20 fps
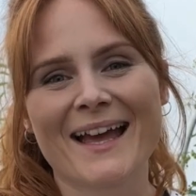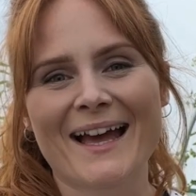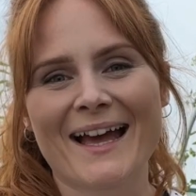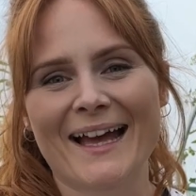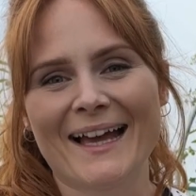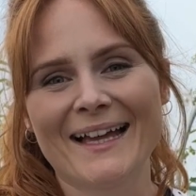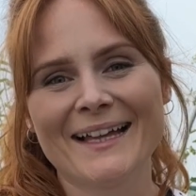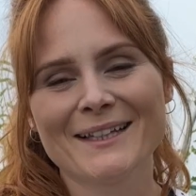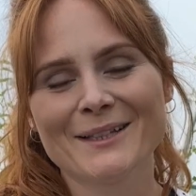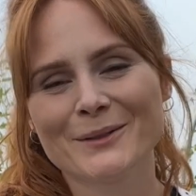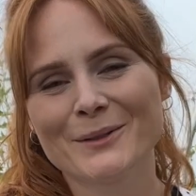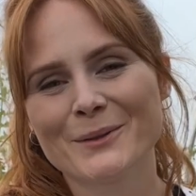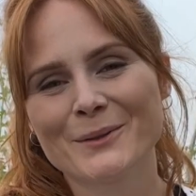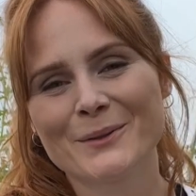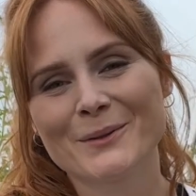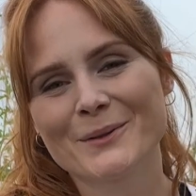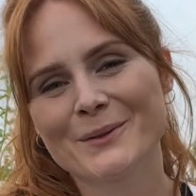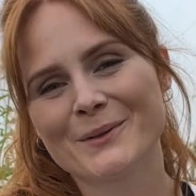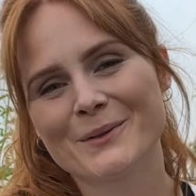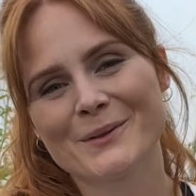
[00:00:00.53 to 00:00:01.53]

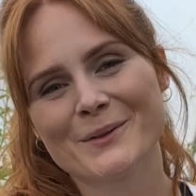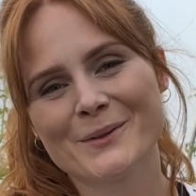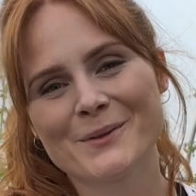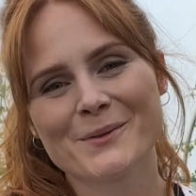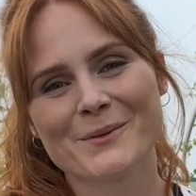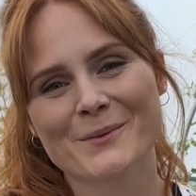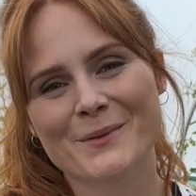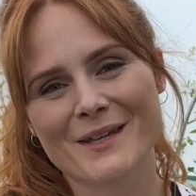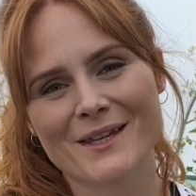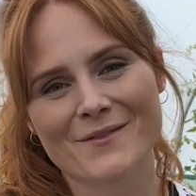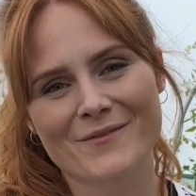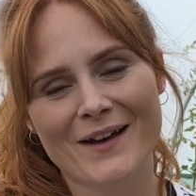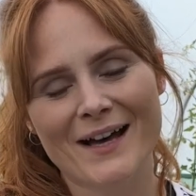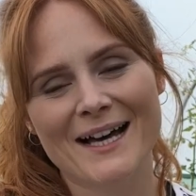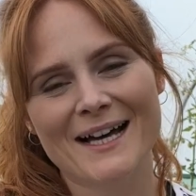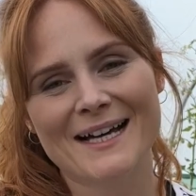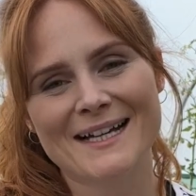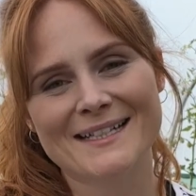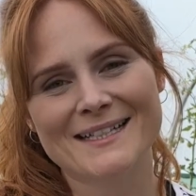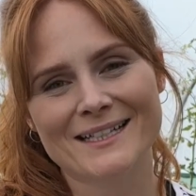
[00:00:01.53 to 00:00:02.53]
Hello! We have
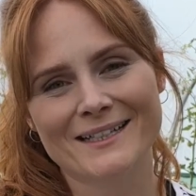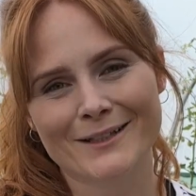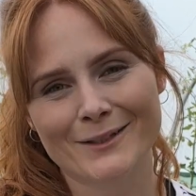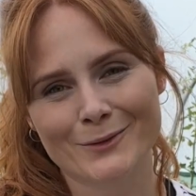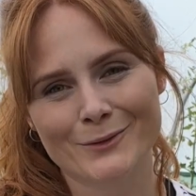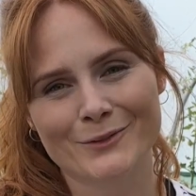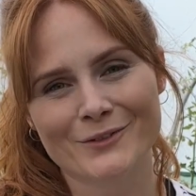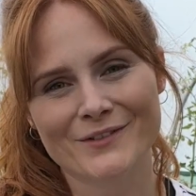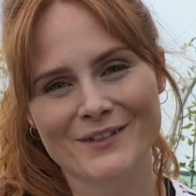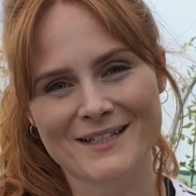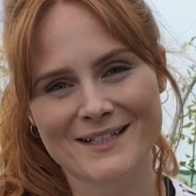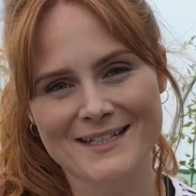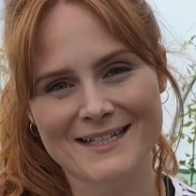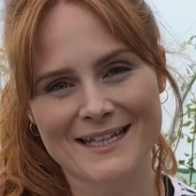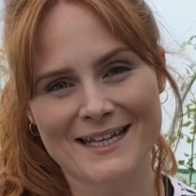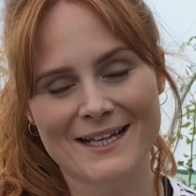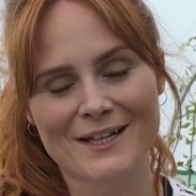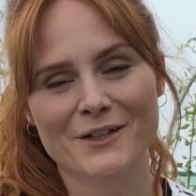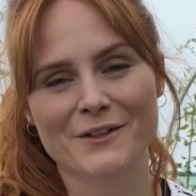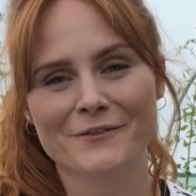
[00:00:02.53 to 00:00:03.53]
had a glorious
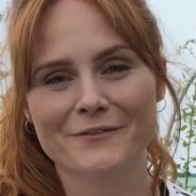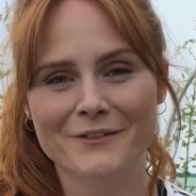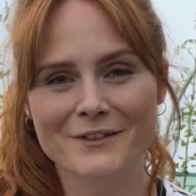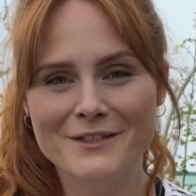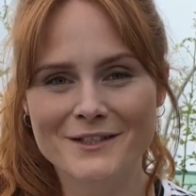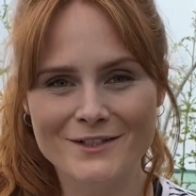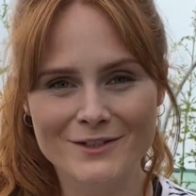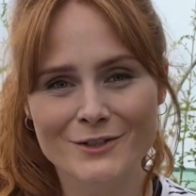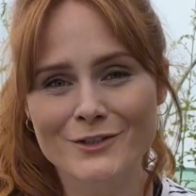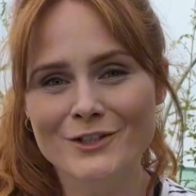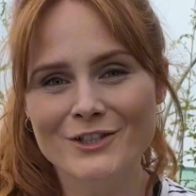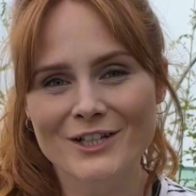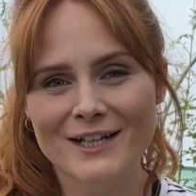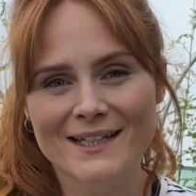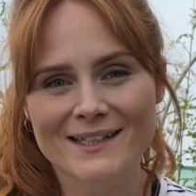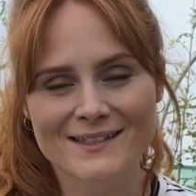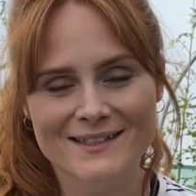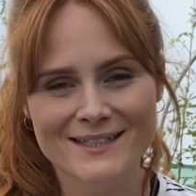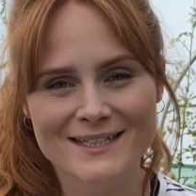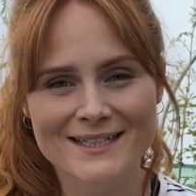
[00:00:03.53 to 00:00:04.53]
day of
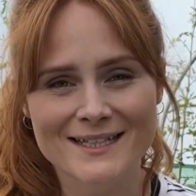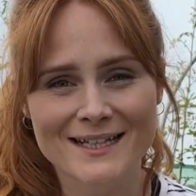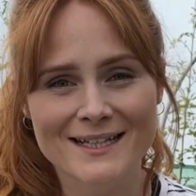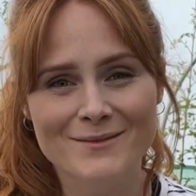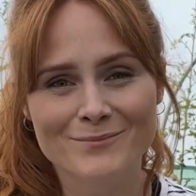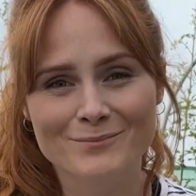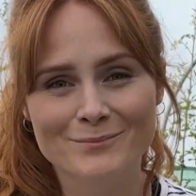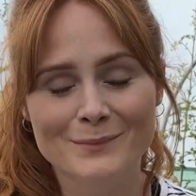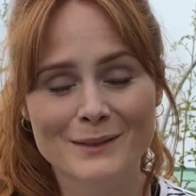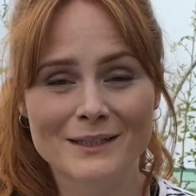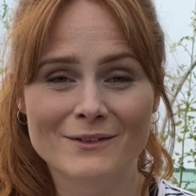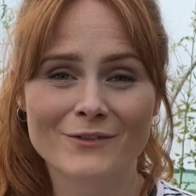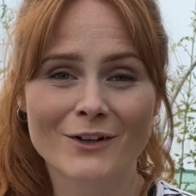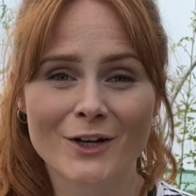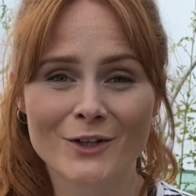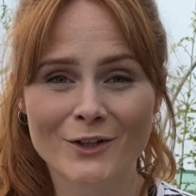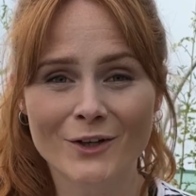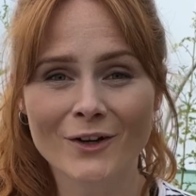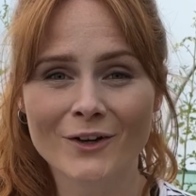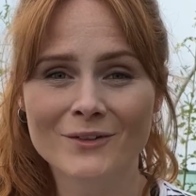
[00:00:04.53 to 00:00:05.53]
sunshine today, believe it or
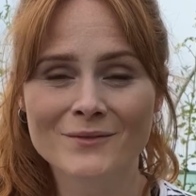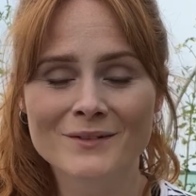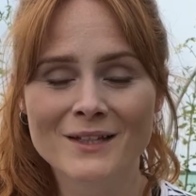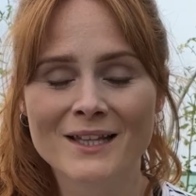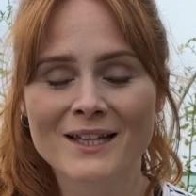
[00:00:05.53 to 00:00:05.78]
not.